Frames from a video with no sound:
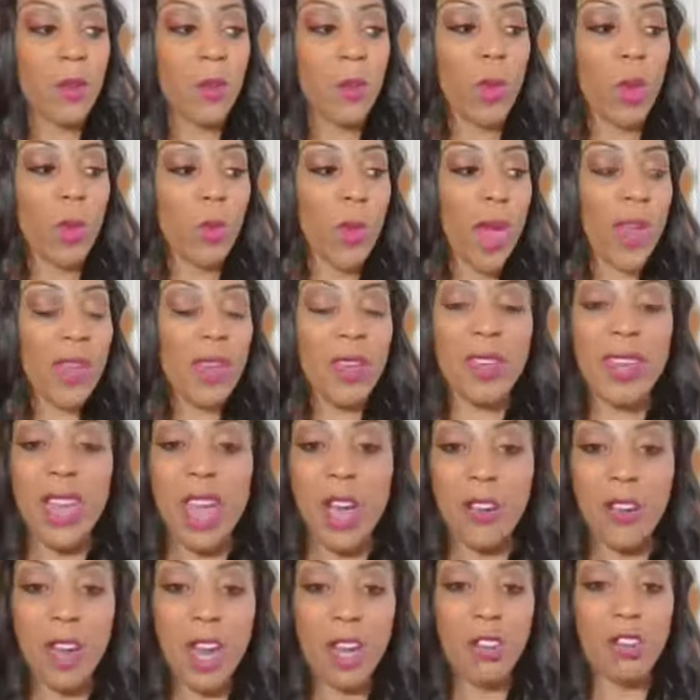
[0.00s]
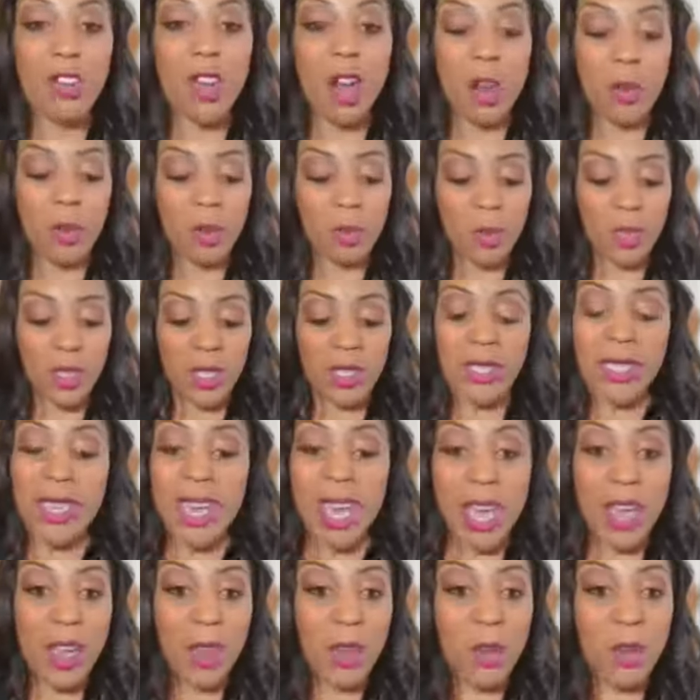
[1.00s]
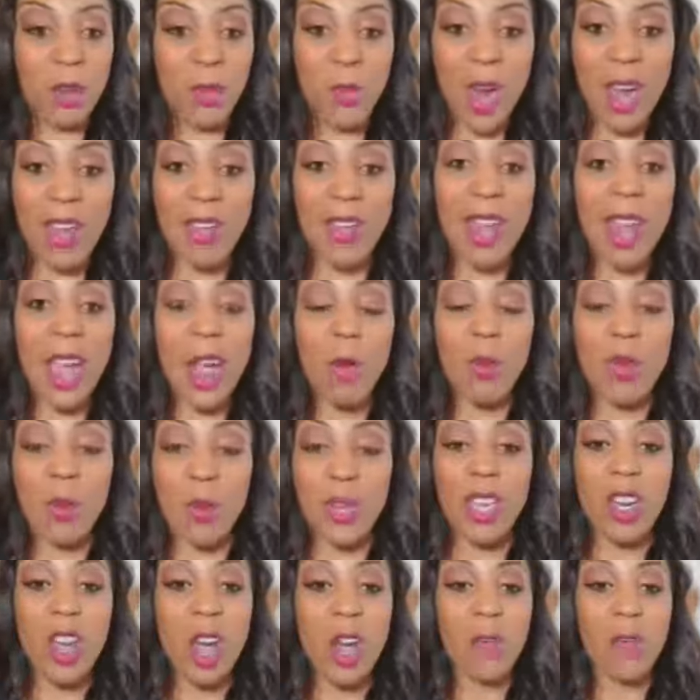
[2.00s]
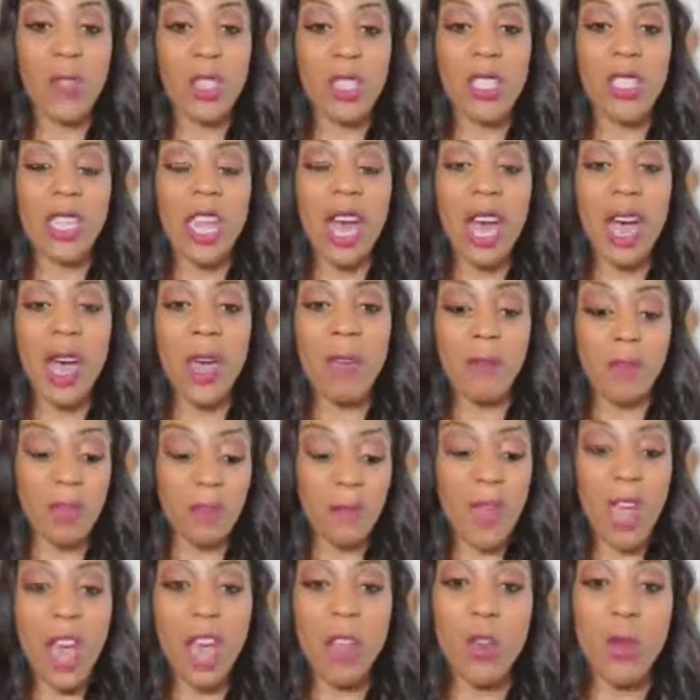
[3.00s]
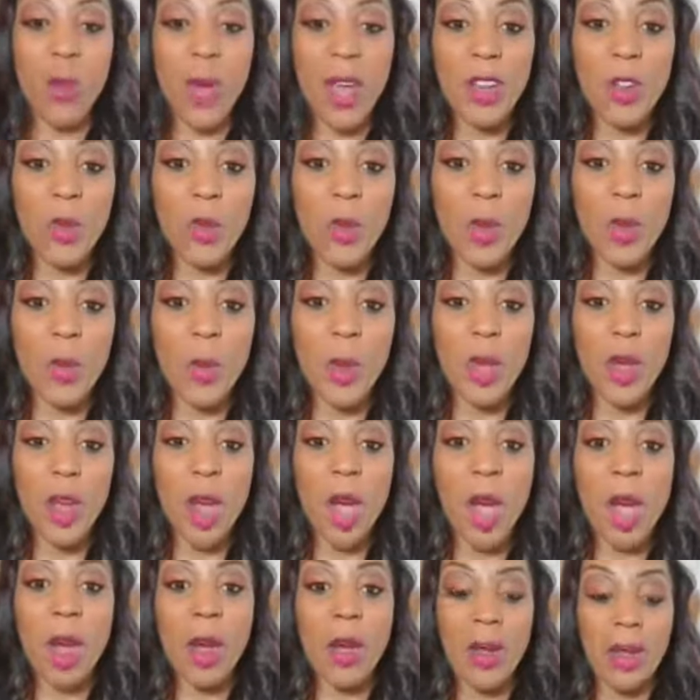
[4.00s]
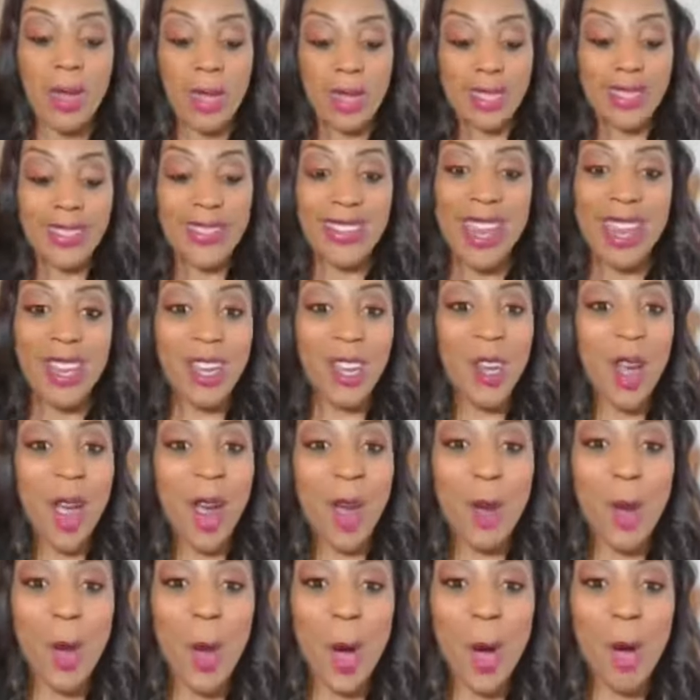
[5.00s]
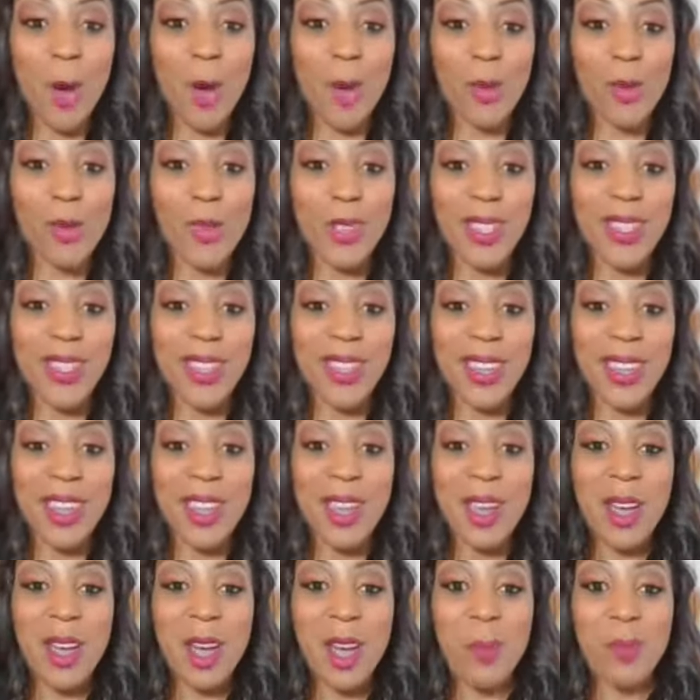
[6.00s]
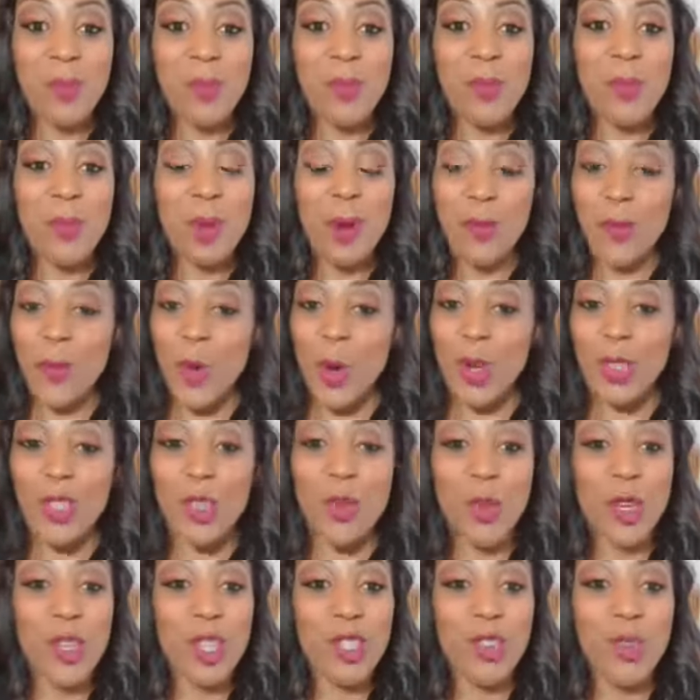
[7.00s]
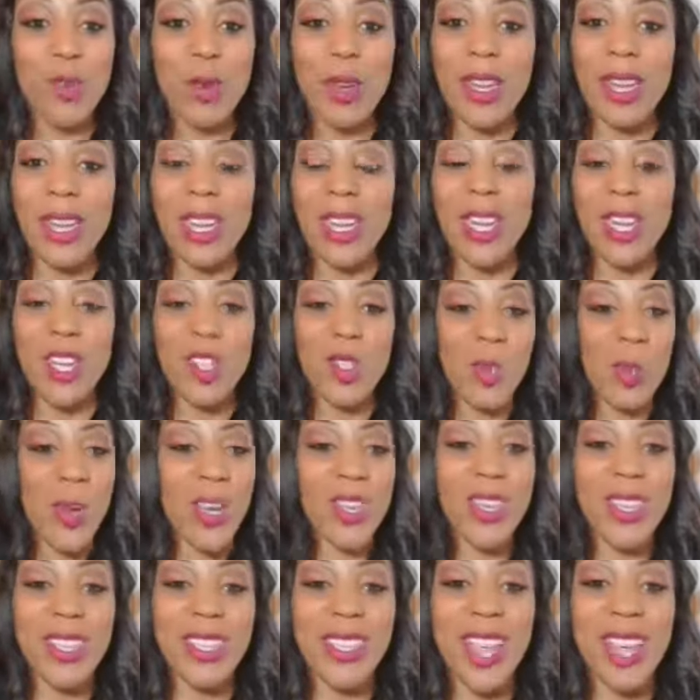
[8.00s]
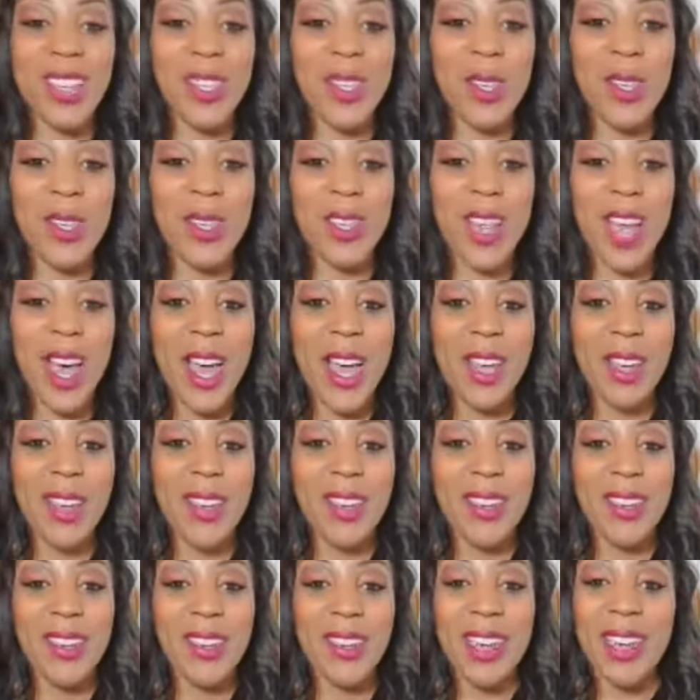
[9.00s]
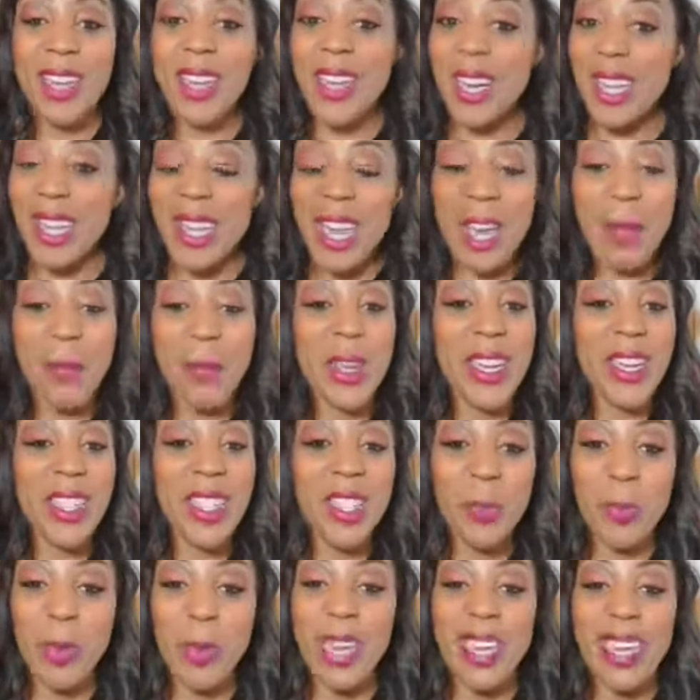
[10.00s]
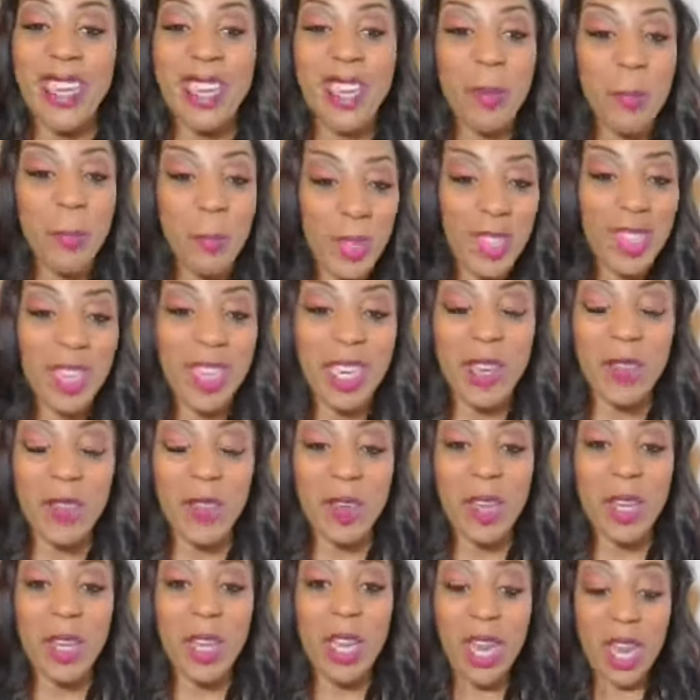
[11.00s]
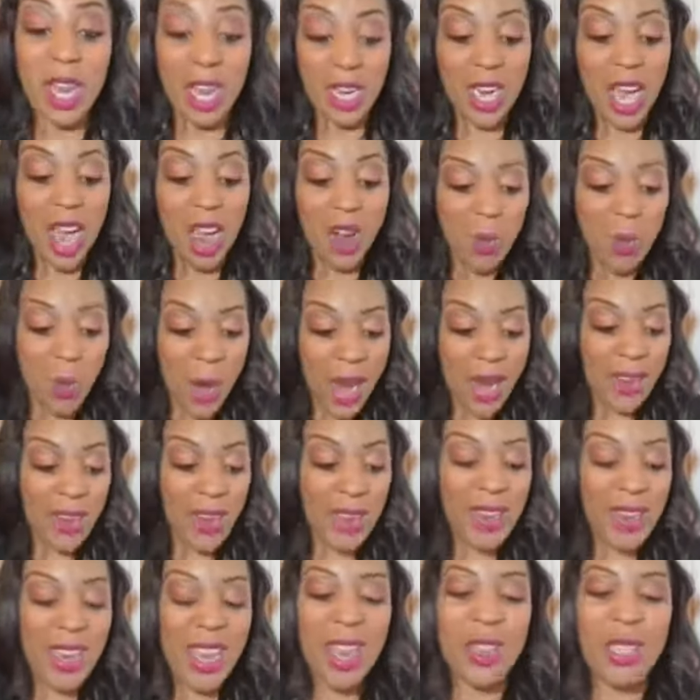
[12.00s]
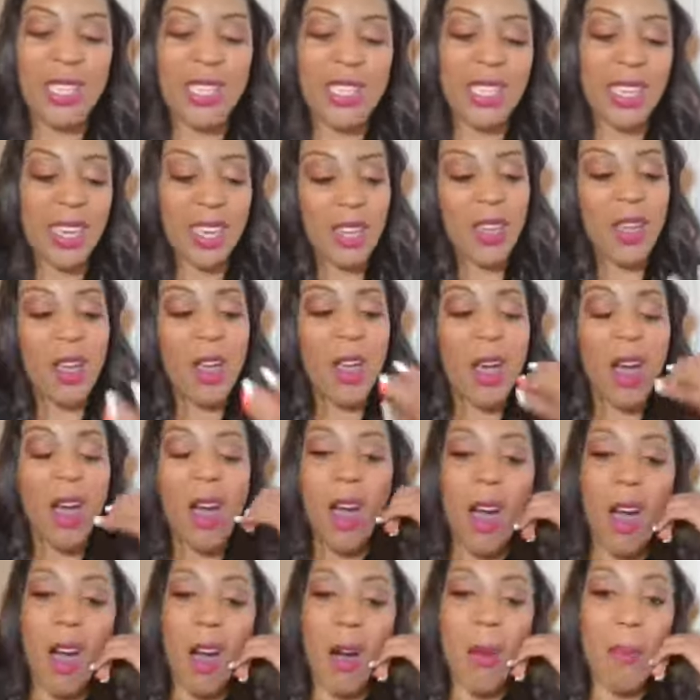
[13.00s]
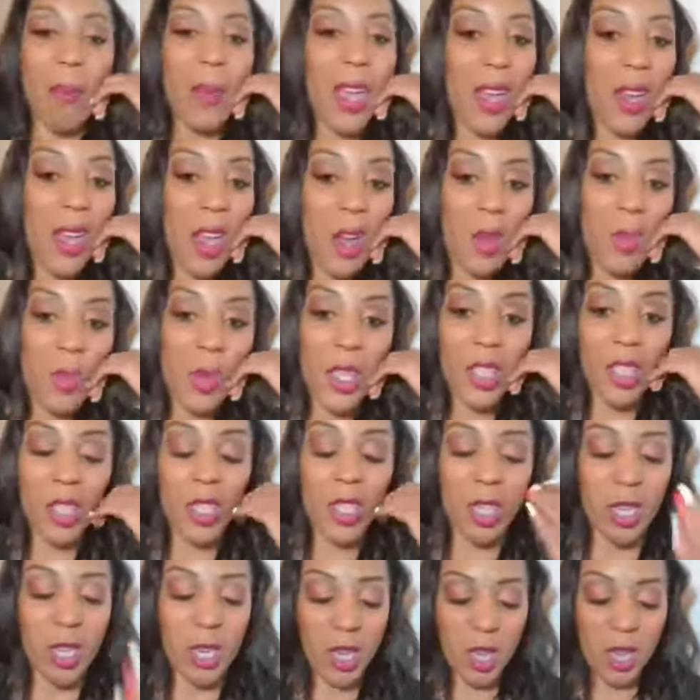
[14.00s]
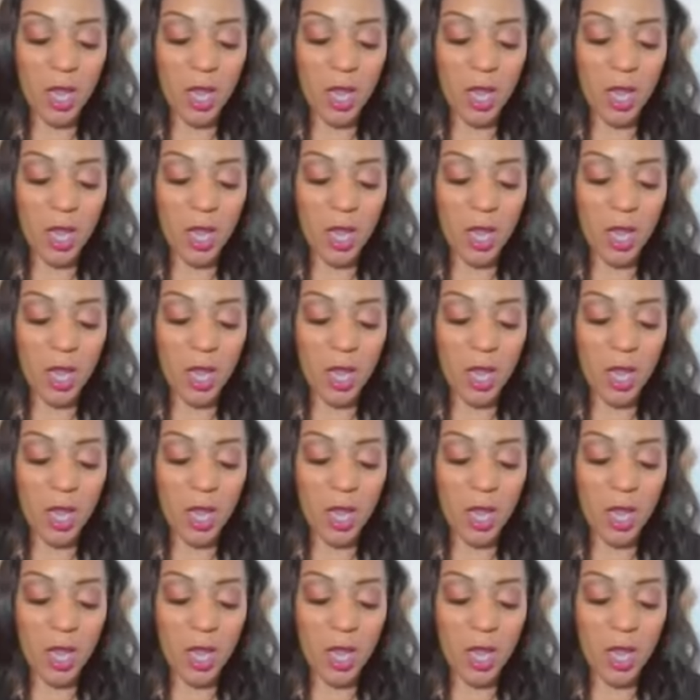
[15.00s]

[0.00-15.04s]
We're writing down our journal today, right now, when we get off this live, evaluating where we are, setting our goals before 2020 ends. What does that look like? Claiming it, speaking it, believing it, not writing it down saying, oh man, I wish,